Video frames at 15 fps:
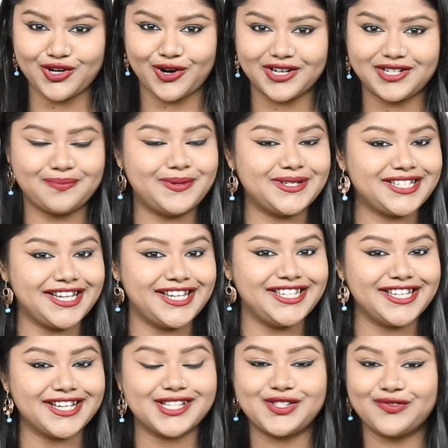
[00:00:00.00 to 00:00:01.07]
not, but
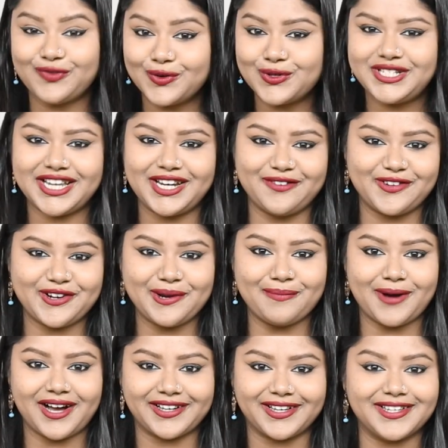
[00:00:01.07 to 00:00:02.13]
India's food delivery
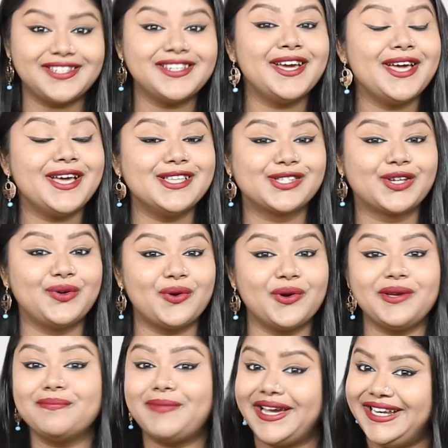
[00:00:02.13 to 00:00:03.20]
market is
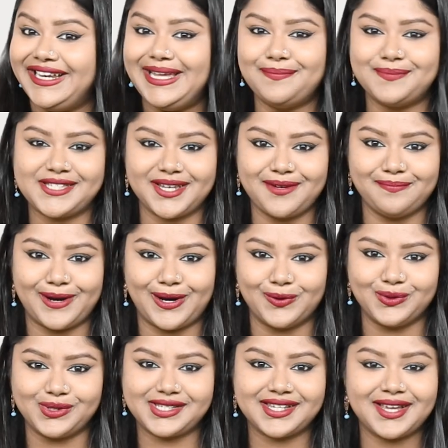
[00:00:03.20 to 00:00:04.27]
growing by leaps and
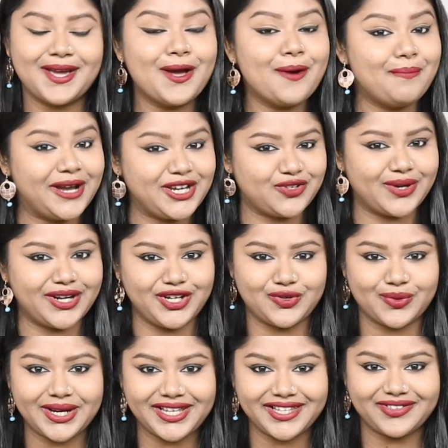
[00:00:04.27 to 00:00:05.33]
bounds. By
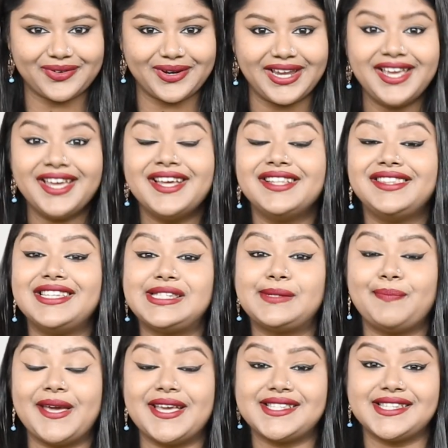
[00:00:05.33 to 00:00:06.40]
2023, the
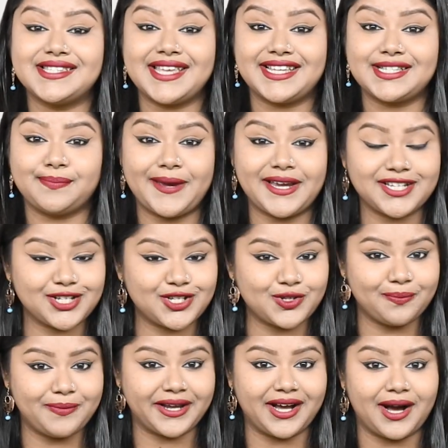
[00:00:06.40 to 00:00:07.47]
space is expected
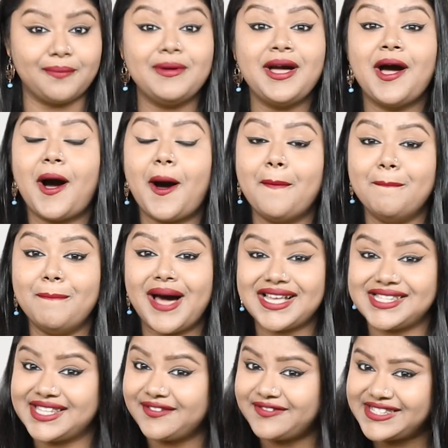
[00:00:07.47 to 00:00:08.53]
to become a
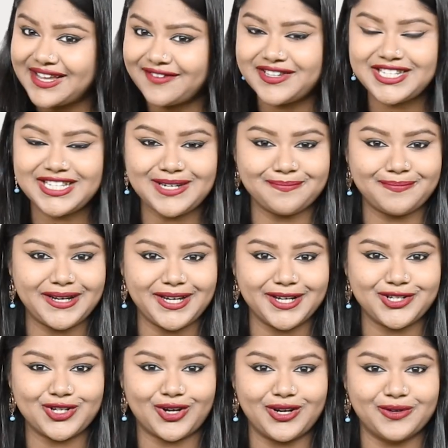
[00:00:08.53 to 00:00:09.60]
massive $17
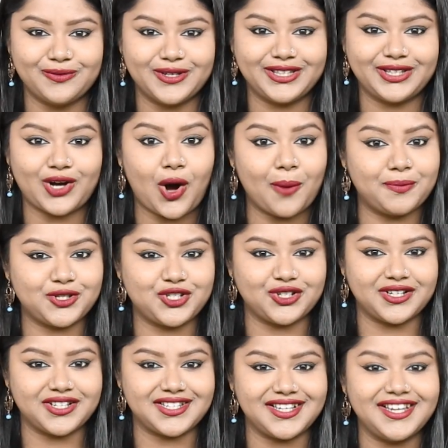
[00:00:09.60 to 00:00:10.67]
billion worth
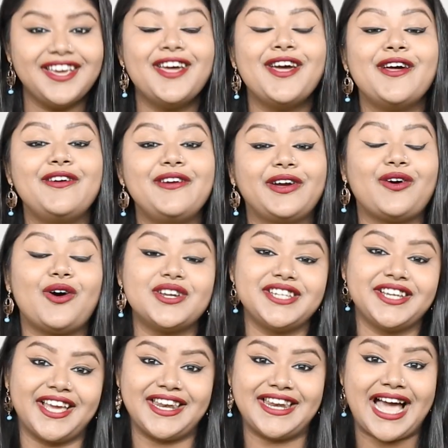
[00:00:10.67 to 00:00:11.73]
opportunity,
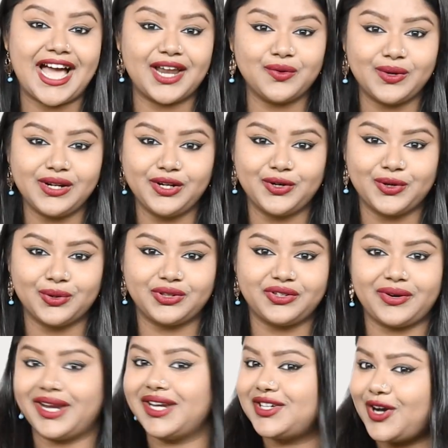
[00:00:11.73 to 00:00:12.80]
recording an annual
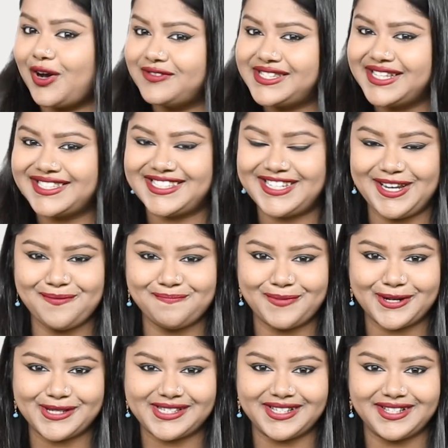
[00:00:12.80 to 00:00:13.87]
growth rate of
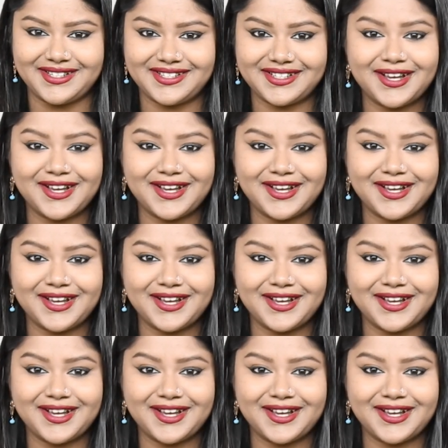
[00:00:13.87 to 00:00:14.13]
16%.